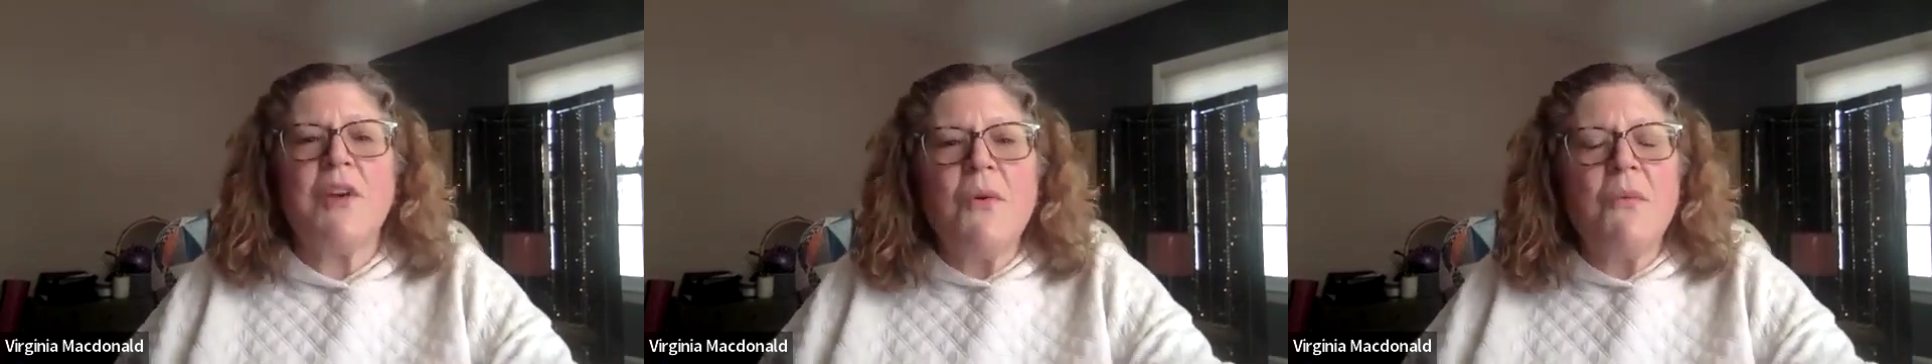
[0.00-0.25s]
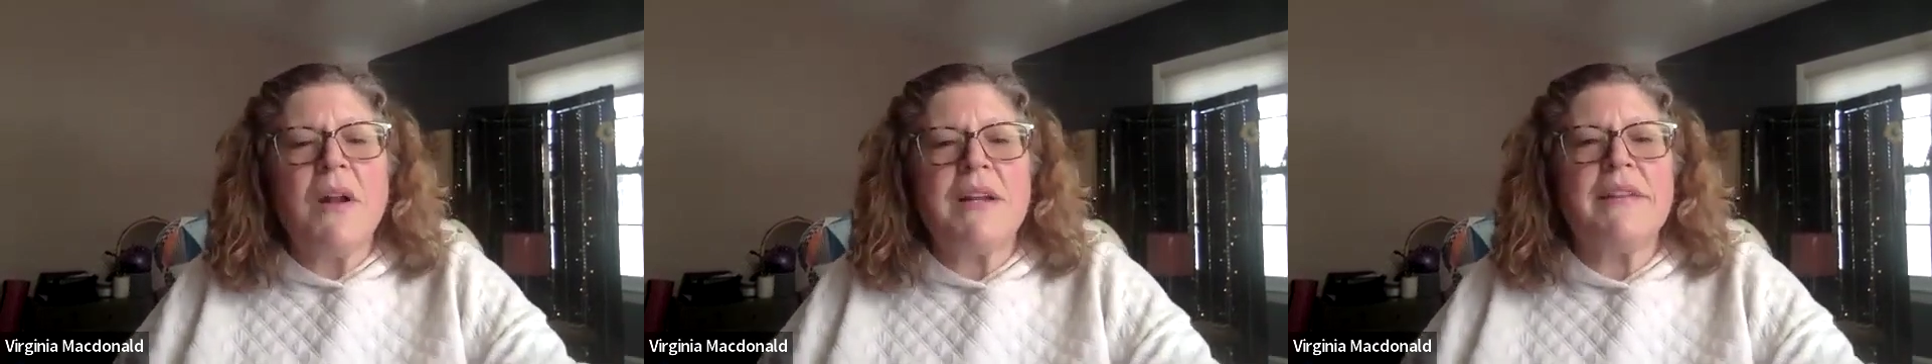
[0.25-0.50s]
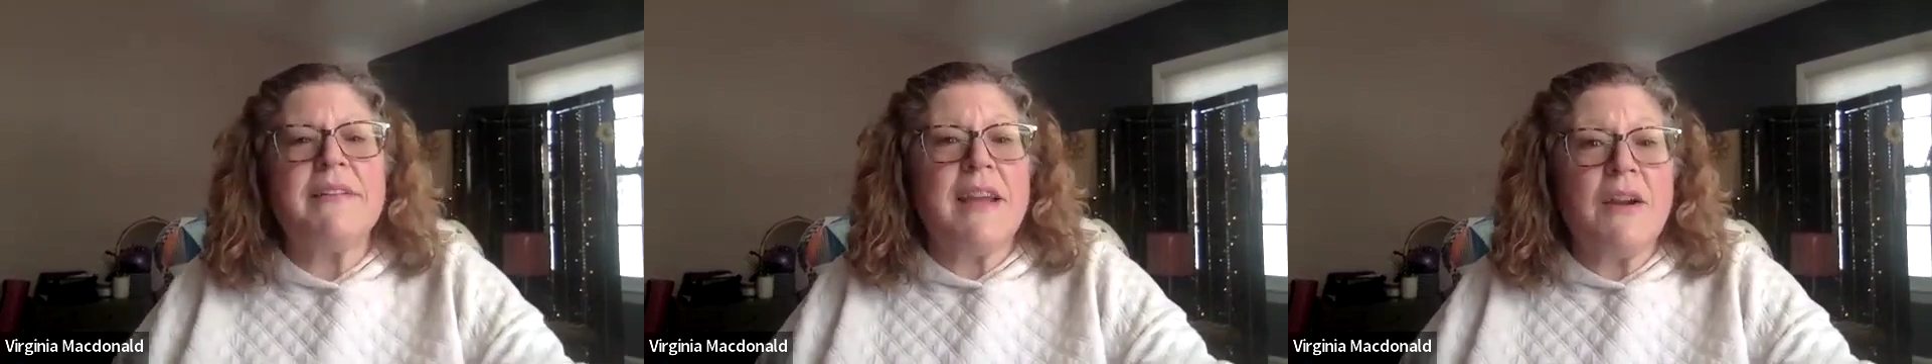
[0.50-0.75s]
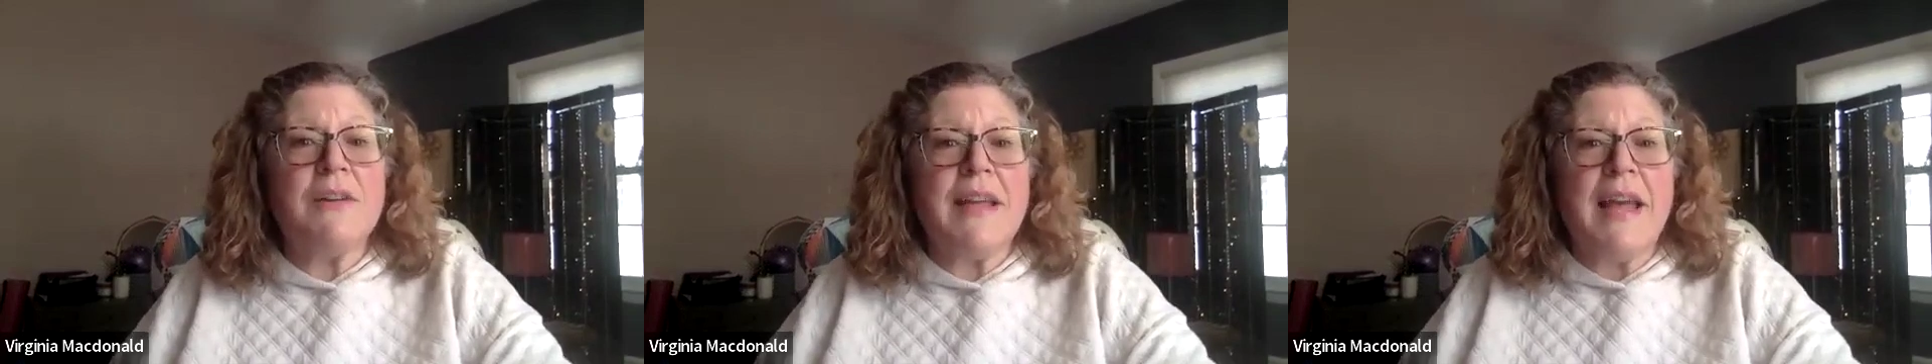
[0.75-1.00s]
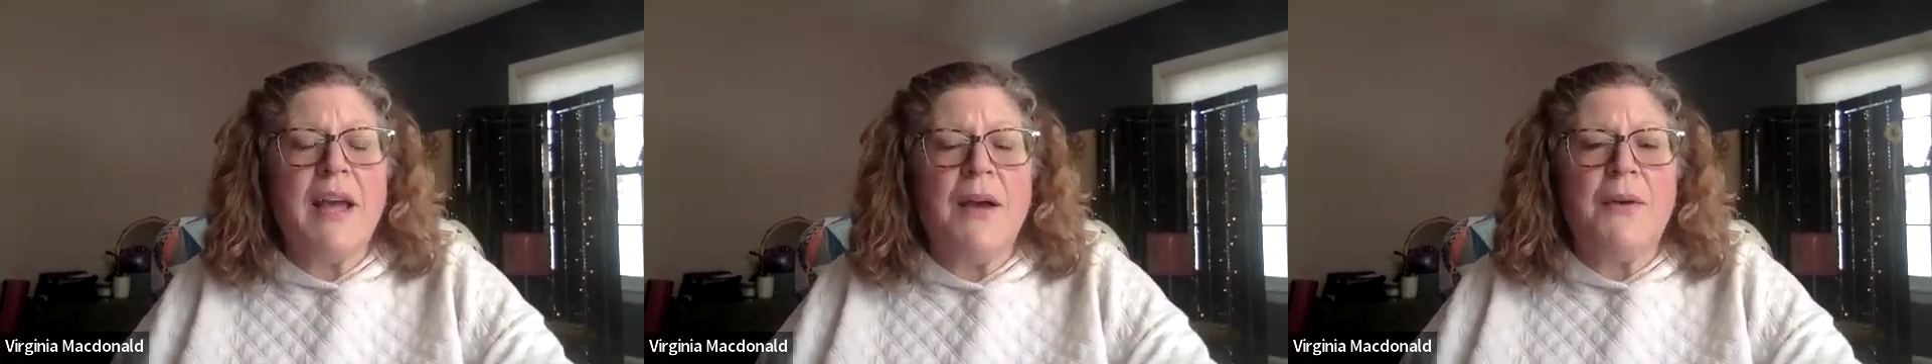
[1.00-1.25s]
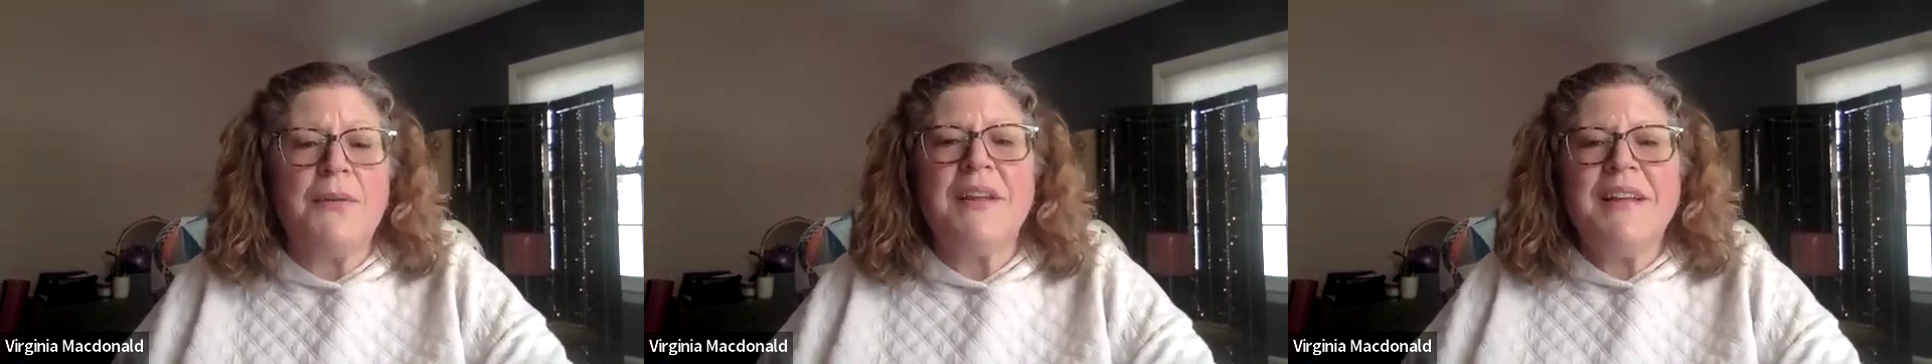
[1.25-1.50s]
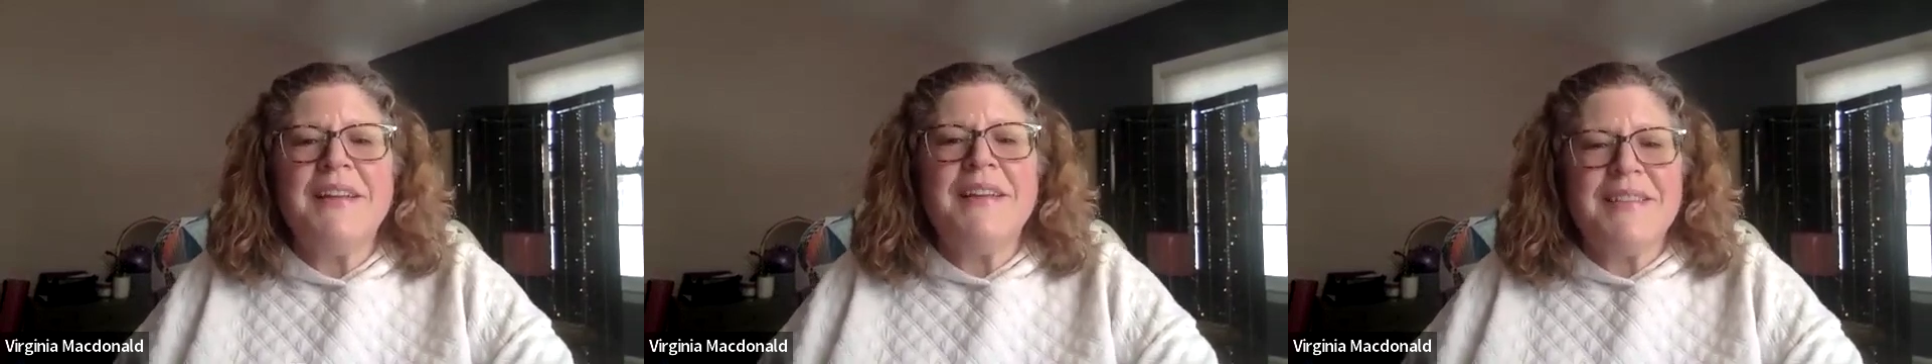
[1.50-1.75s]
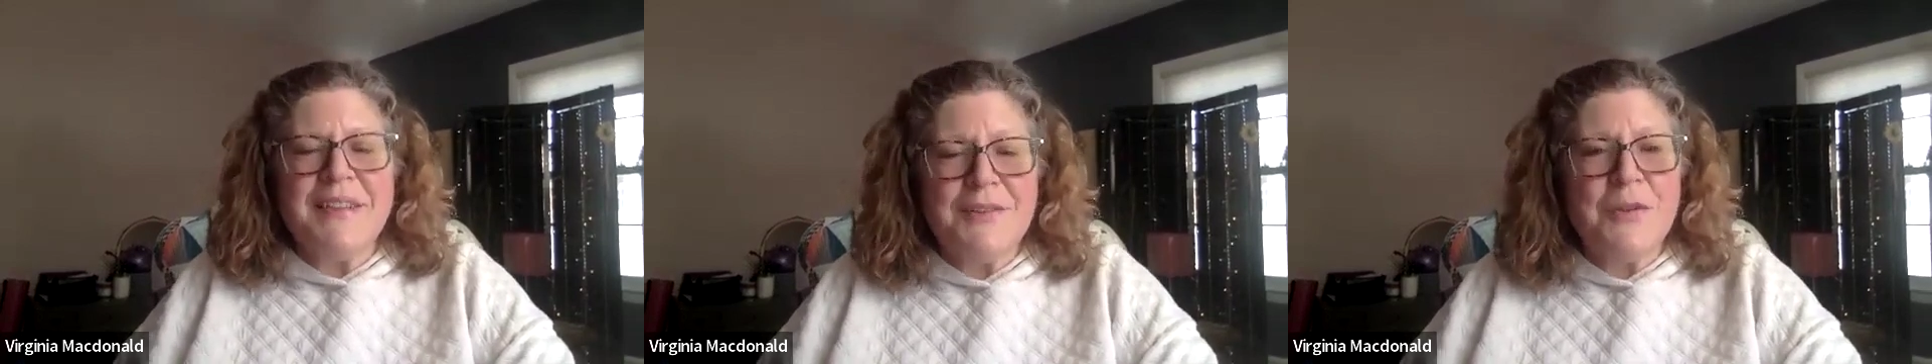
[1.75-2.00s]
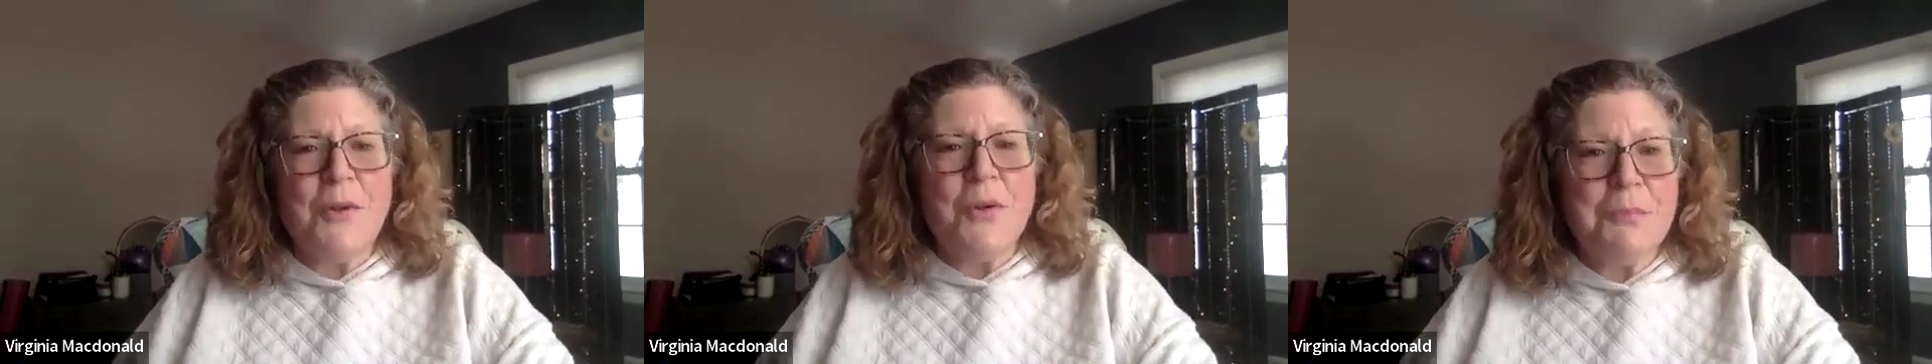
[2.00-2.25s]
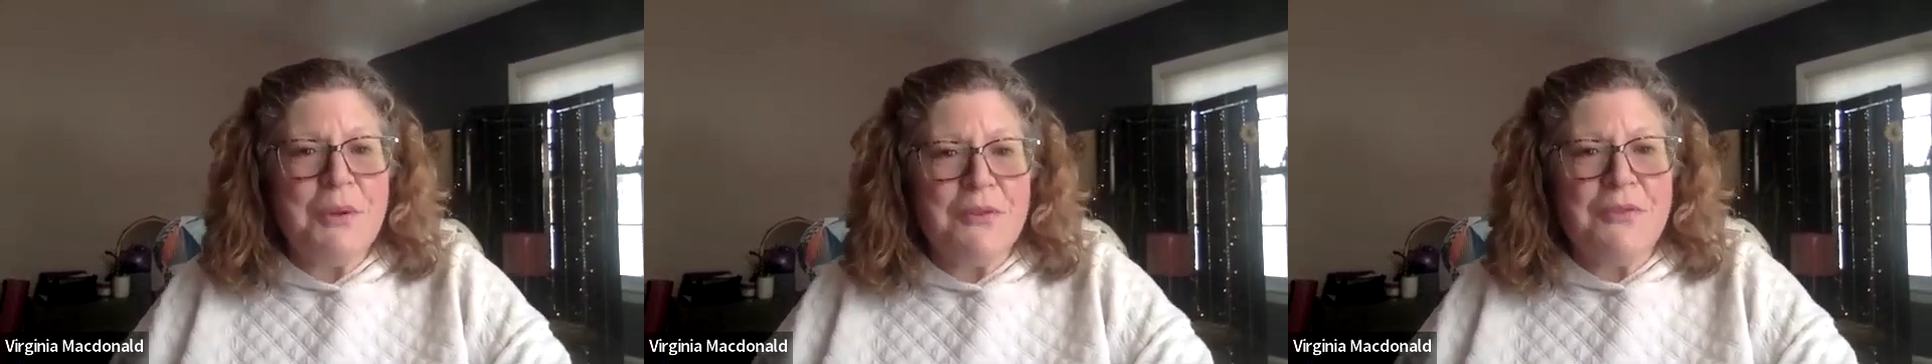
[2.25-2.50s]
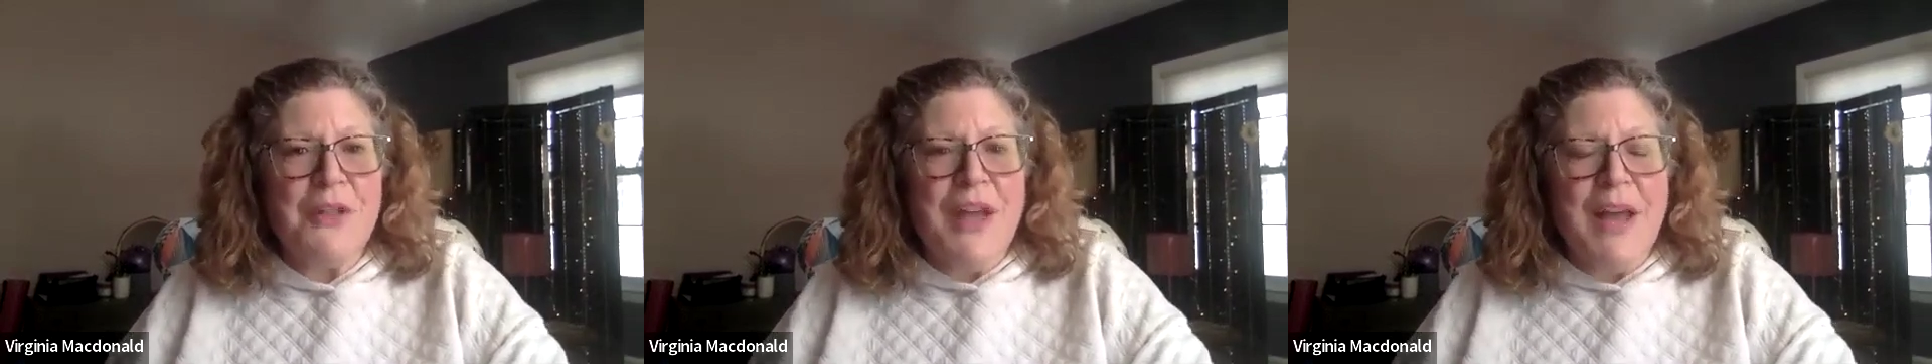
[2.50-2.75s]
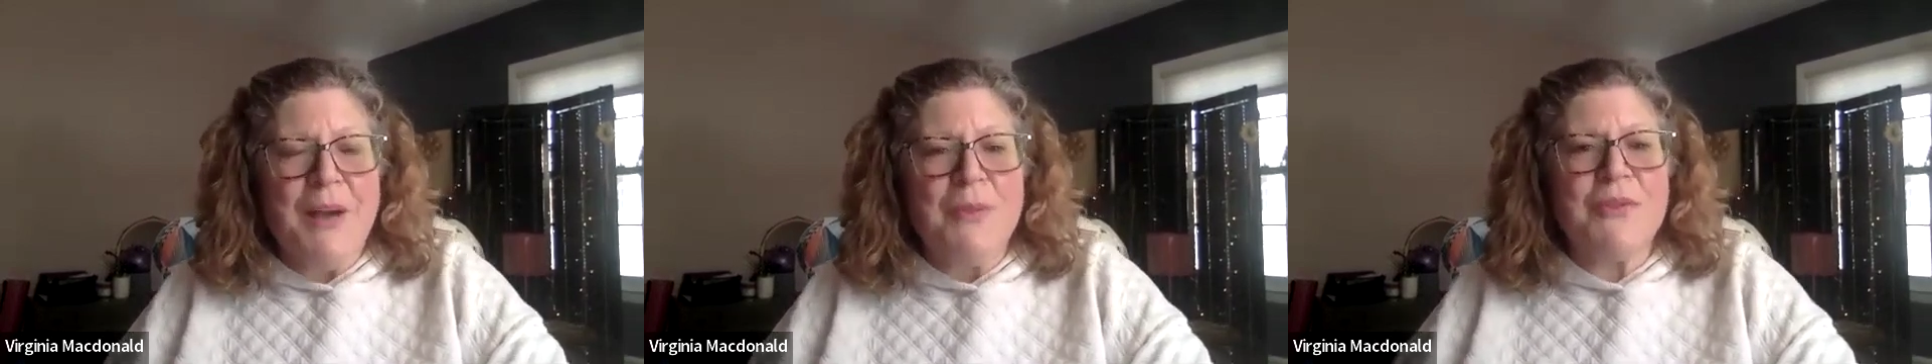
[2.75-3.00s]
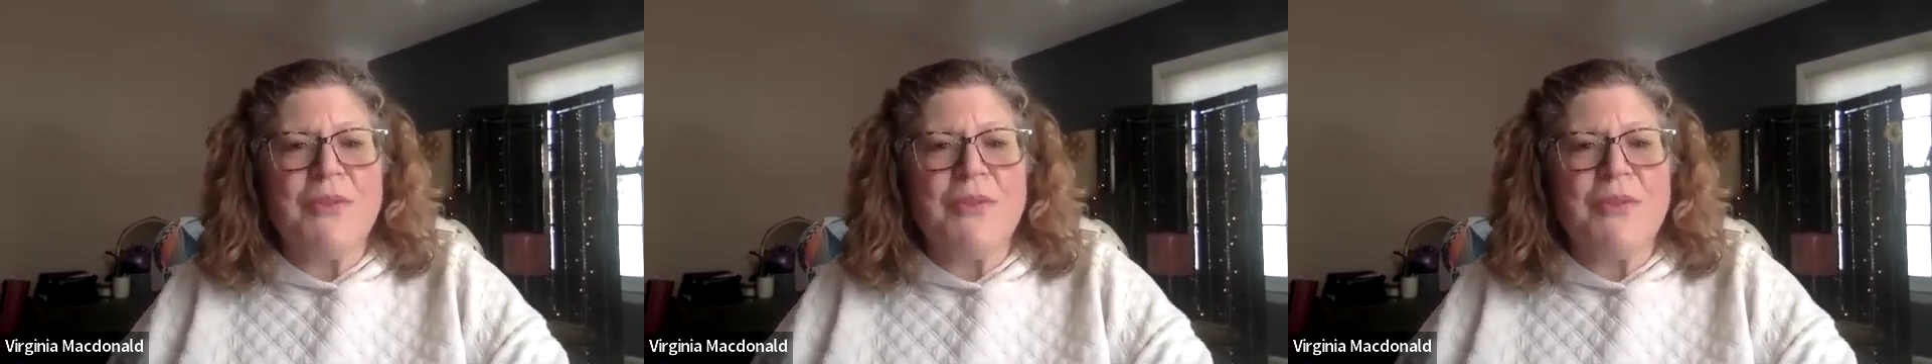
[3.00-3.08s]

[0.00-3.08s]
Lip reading: don't want to tear down this old beautiful house.